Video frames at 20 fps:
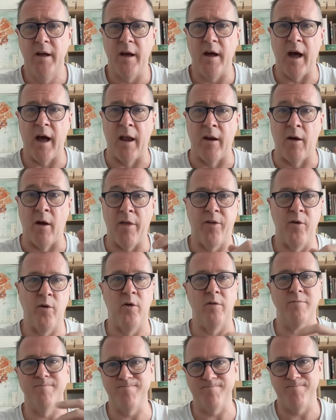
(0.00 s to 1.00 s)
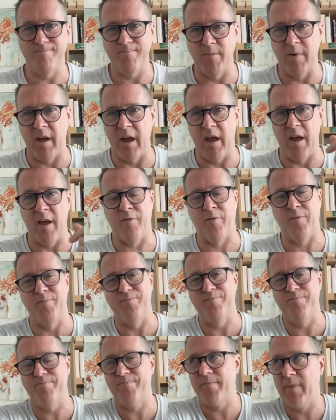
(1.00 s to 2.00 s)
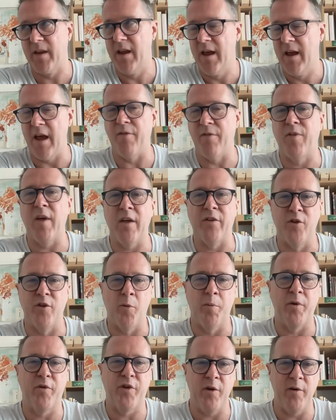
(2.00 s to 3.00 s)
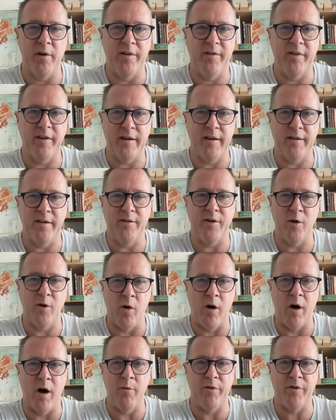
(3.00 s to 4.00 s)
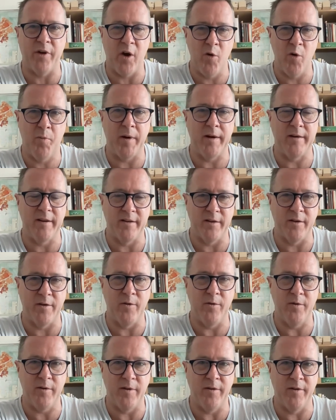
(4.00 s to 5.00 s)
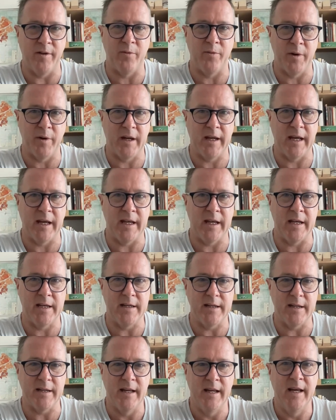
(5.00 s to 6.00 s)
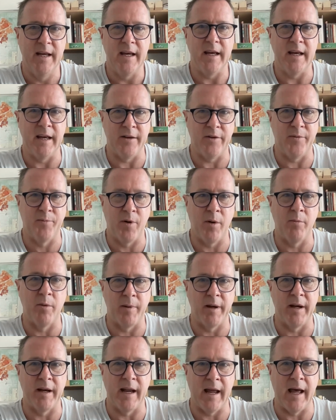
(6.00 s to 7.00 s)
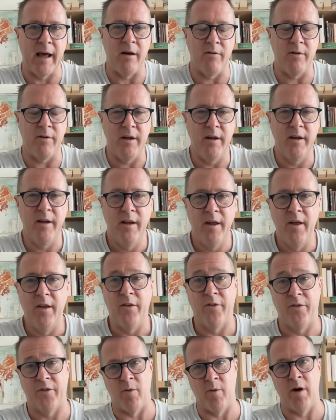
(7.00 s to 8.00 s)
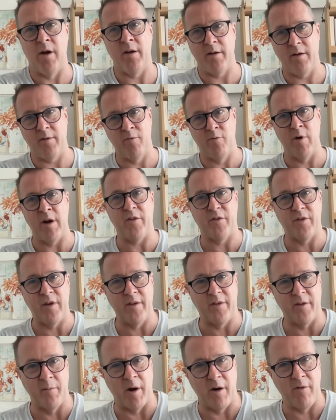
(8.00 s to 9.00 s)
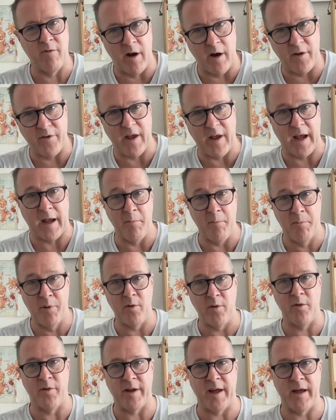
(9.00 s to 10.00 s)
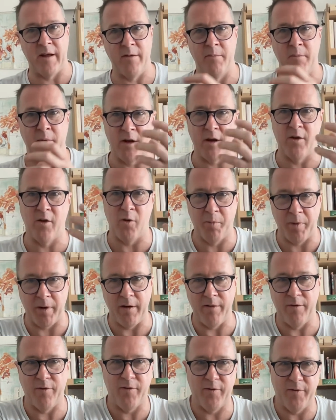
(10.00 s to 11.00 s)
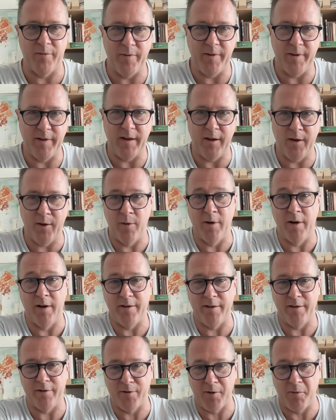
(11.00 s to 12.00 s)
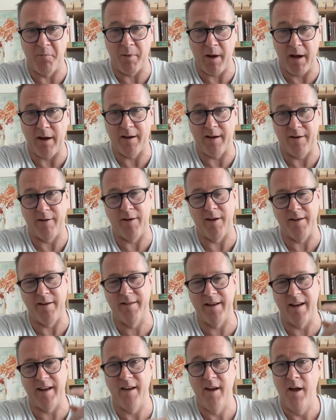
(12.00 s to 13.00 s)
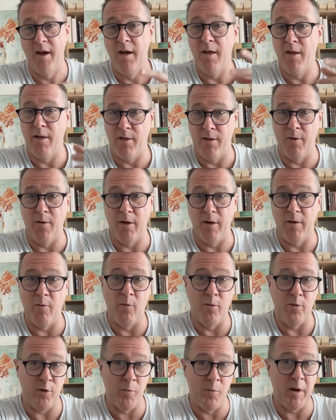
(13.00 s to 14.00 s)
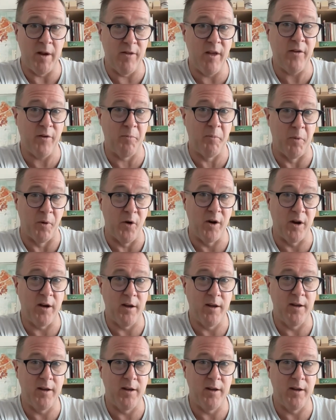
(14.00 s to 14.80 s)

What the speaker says: And I thought, if there's an opportunity to do what I was hoping to do this weekend, it's probably now. So I reached into my rucksack and pulled out my copy of Who on Earth is Tom Baker. And I said, you mean this book?